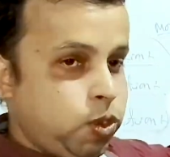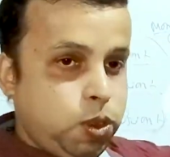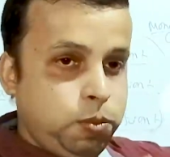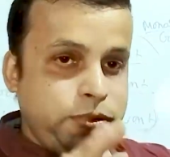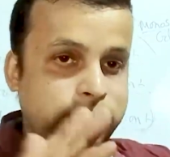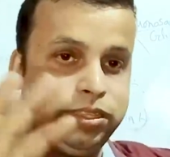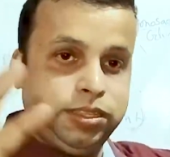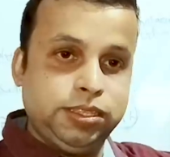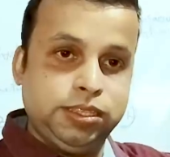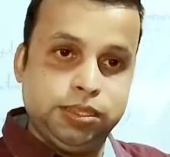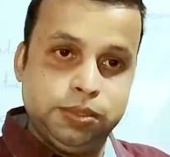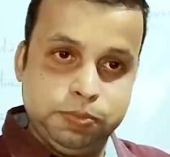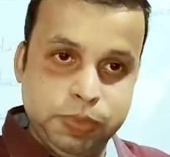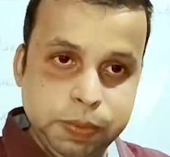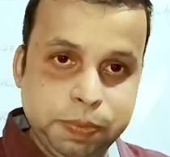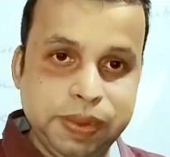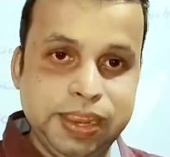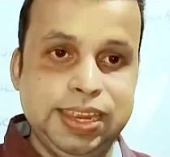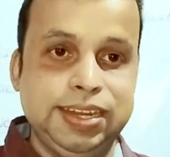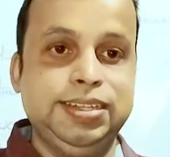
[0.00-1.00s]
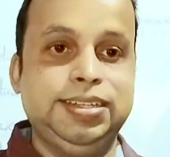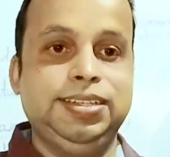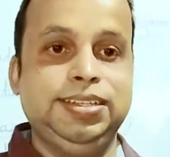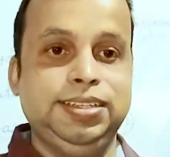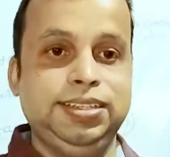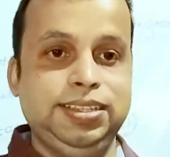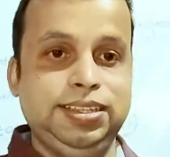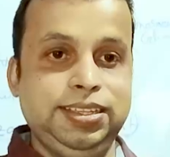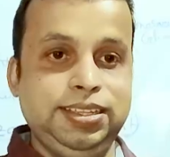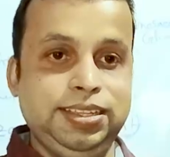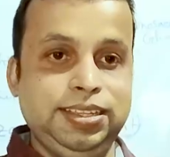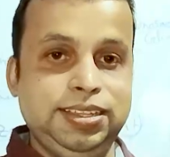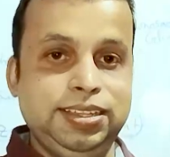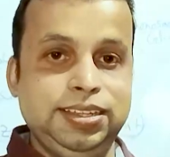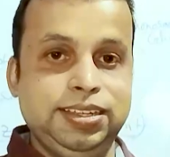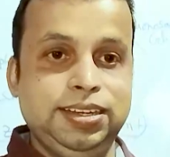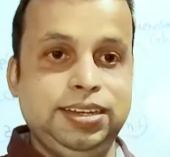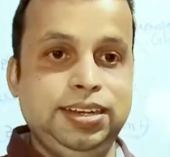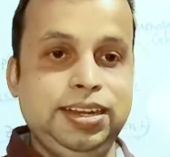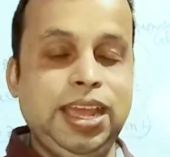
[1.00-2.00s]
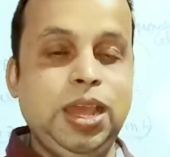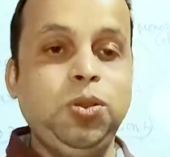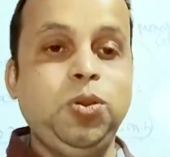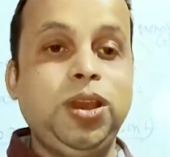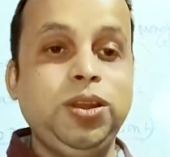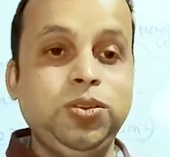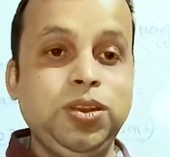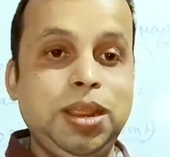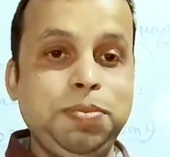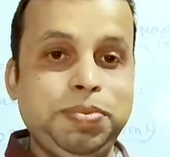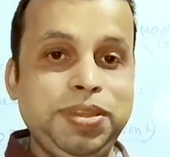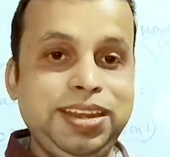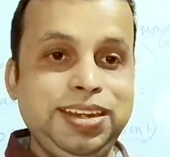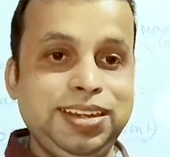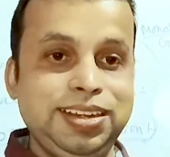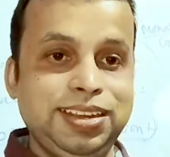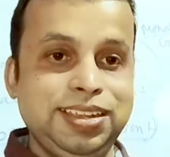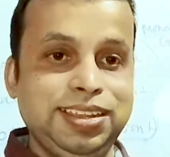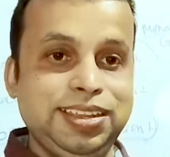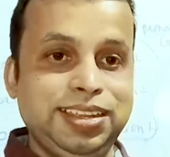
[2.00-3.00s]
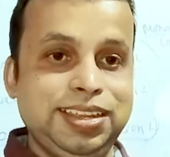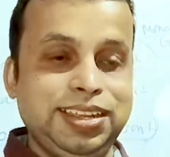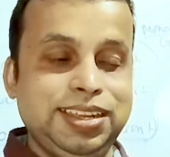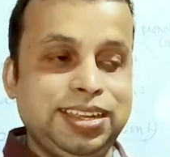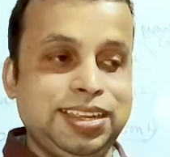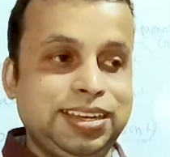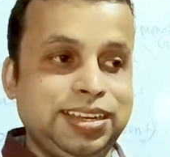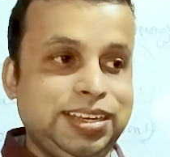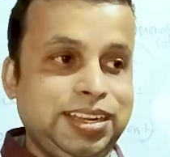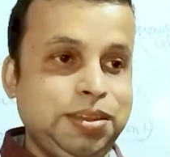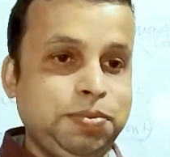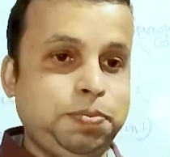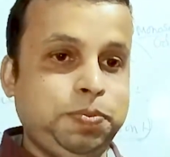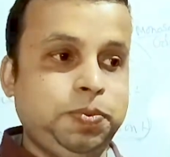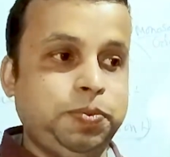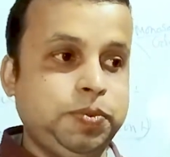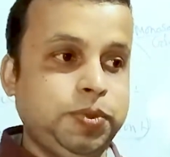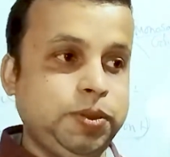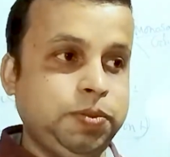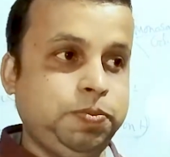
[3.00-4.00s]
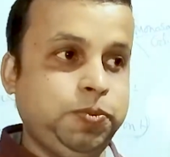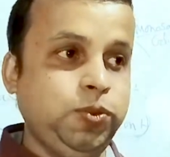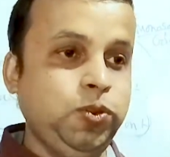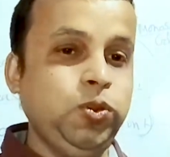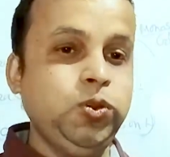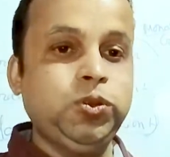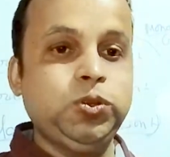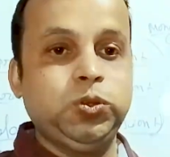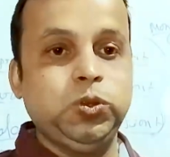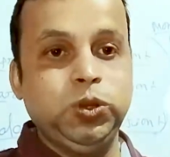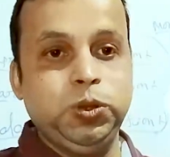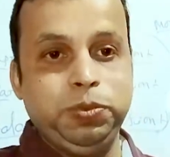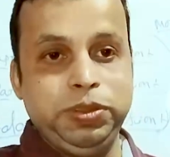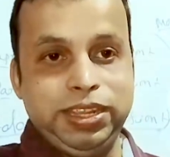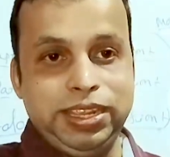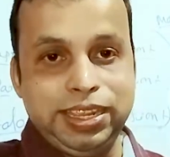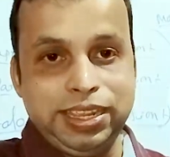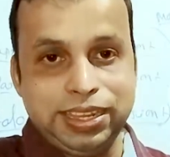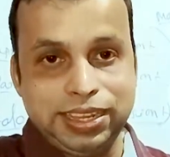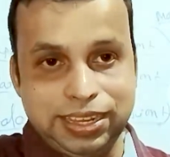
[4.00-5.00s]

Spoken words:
is prepared. Now what will happen? The food should be